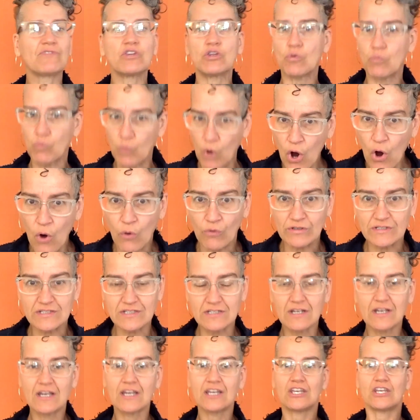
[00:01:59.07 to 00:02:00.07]
You won't.
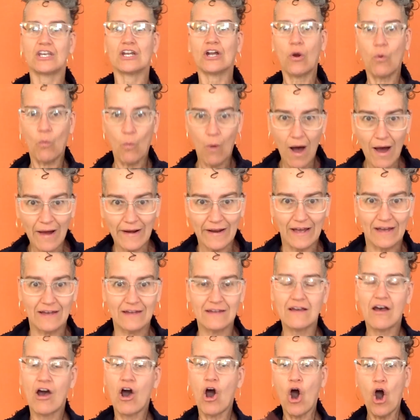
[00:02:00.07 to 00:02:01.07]
You don't wanna.
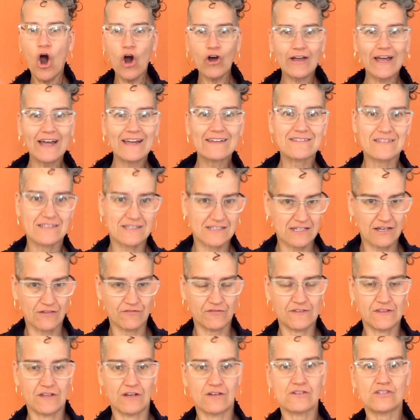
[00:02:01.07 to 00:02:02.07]
All kinds of stuff
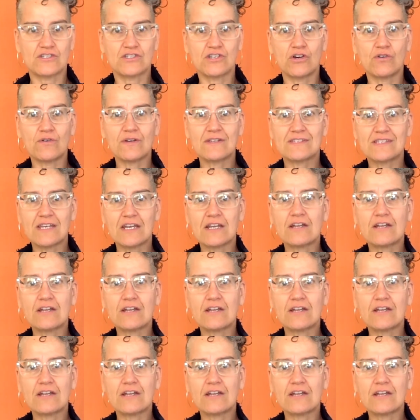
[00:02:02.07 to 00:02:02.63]
in there. So instead